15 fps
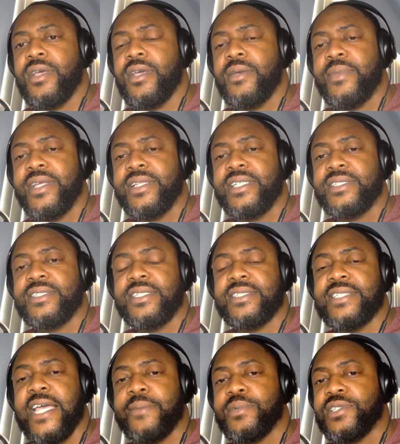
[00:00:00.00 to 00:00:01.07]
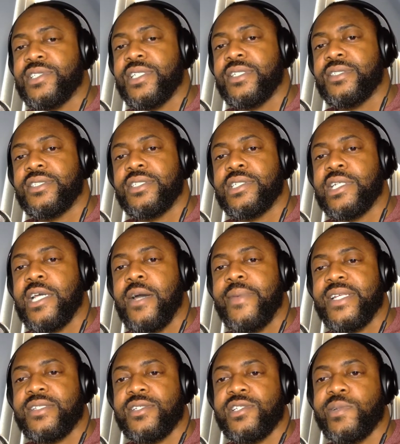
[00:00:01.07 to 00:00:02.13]
I mean, this this type of shit shouldn't come
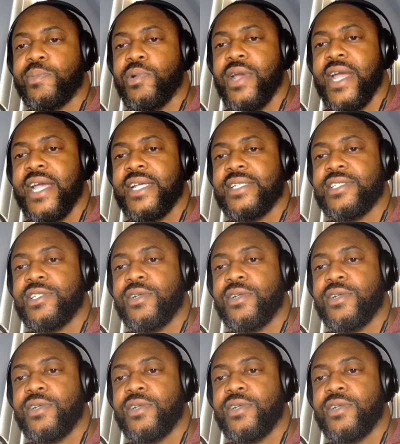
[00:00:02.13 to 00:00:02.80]
as a surprise.